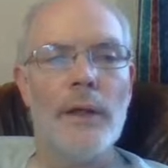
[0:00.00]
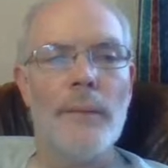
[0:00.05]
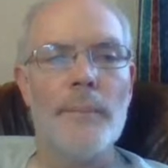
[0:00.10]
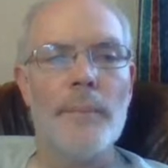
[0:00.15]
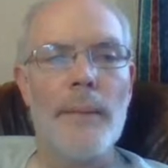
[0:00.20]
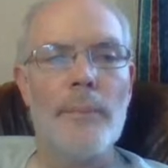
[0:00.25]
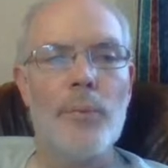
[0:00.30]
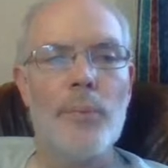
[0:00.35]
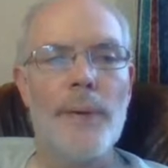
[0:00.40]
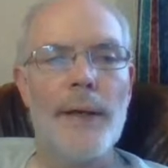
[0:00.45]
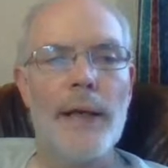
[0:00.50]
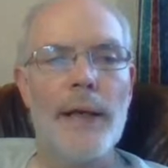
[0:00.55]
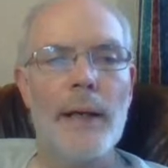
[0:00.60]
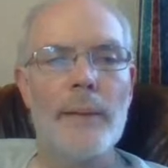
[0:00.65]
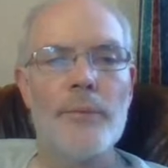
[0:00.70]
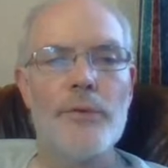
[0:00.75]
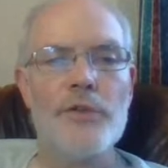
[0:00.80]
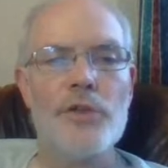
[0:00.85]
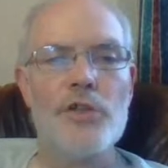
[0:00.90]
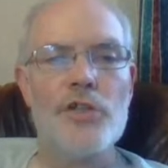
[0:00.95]
people being
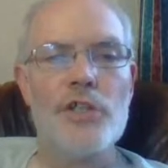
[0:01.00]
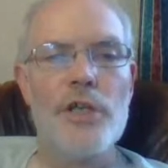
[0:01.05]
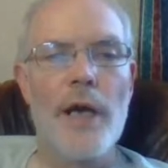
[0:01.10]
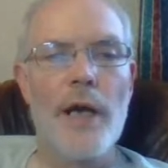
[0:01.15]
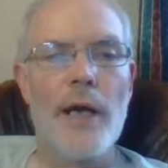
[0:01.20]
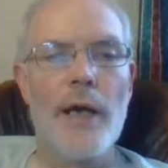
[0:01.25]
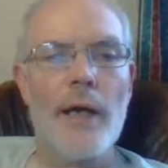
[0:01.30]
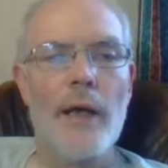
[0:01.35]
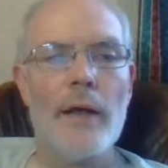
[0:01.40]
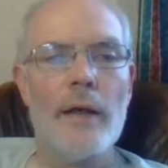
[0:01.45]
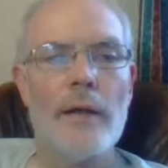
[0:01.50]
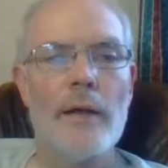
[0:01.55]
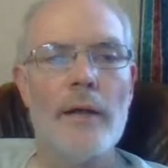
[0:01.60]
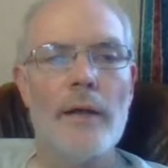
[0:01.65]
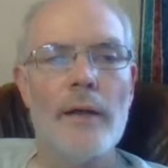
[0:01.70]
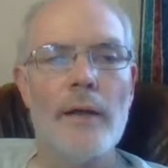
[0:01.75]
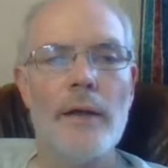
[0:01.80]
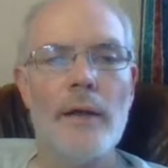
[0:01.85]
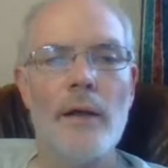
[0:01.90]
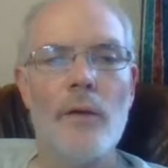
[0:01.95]
able to share
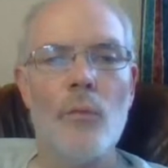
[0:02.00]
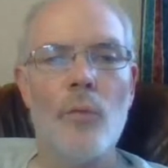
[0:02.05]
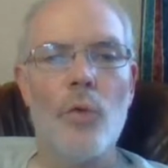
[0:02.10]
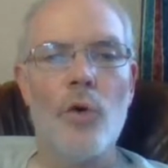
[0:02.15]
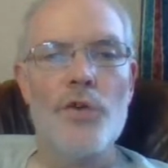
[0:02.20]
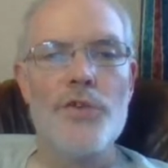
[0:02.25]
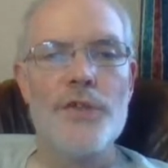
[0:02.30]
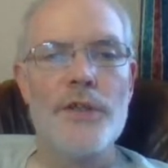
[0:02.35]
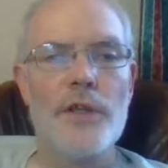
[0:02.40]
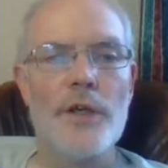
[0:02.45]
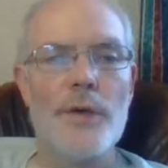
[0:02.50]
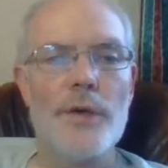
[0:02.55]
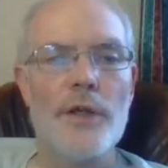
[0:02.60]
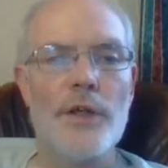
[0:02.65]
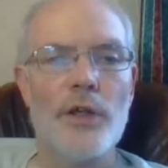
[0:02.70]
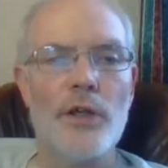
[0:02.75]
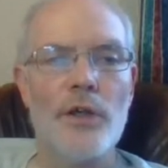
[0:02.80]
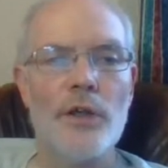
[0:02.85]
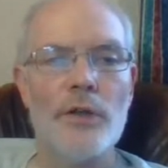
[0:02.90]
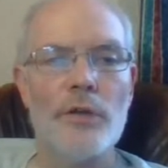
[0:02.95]
what's going
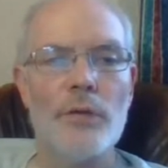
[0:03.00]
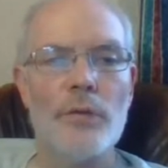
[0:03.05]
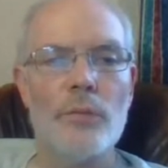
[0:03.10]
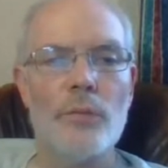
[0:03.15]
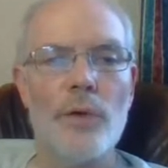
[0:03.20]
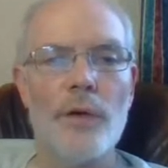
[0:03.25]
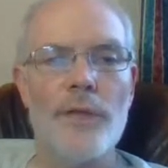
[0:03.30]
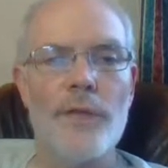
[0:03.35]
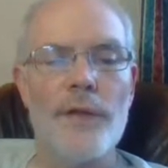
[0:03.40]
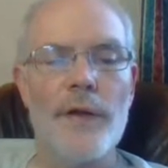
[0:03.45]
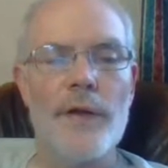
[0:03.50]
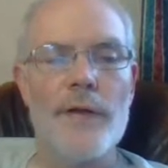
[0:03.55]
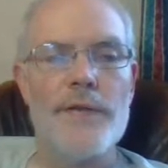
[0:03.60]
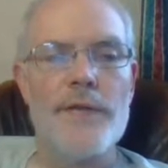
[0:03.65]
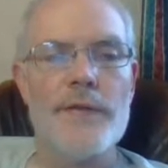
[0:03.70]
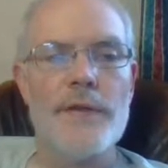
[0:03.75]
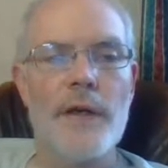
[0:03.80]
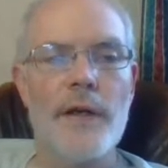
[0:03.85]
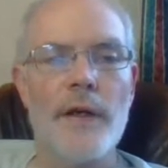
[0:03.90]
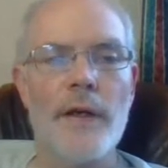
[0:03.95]
on with
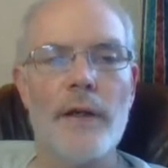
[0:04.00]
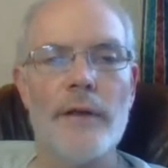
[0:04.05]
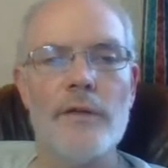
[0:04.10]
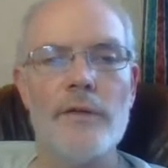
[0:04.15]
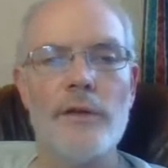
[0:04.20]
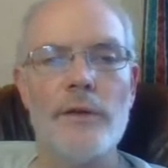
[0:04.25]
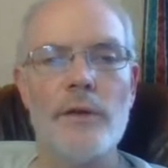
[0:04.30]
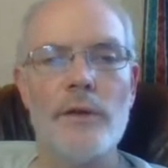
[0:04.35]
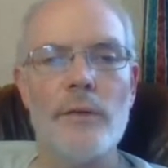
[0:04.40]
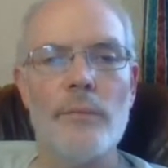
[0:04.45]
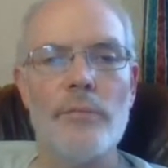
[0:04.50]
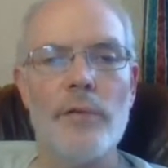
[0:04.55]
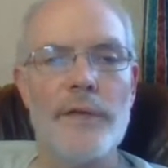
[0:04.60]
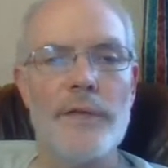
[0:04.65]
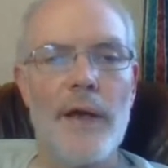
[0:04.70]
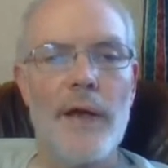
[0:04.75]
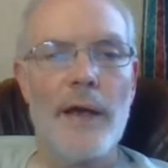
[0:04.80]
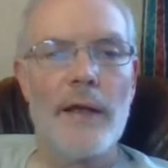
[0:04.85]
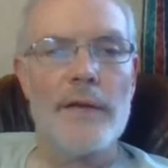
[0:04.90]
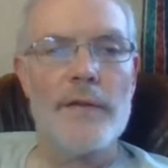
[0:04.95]
this and to bring
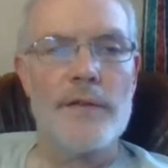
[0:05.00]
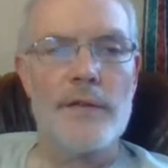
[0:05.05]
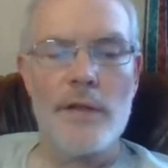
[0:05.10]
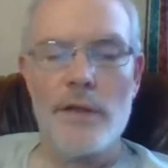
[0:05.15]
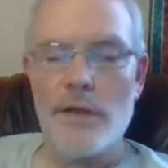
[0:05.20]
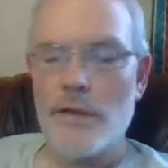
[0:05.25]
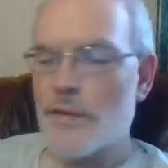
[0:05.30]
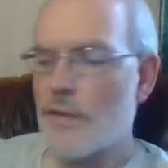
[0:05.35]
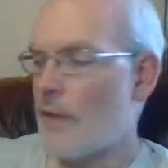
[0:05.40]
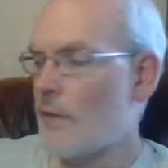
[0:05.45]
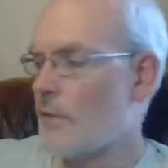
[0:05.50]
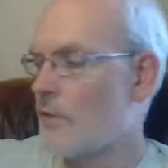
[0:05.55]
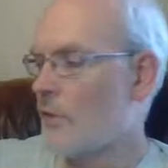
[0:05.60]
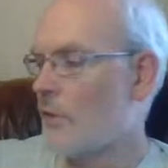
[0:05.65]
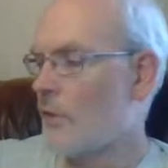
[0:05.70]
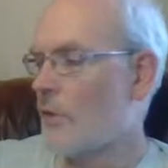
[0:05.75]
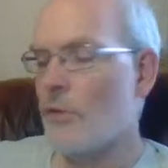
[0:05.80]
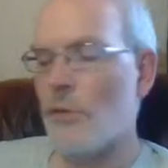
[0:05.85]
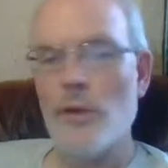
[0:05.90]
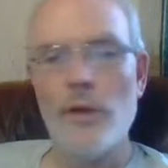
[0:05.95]
their concerns and
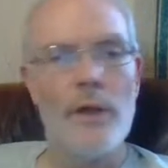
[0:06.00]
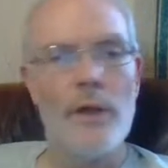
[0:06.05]
to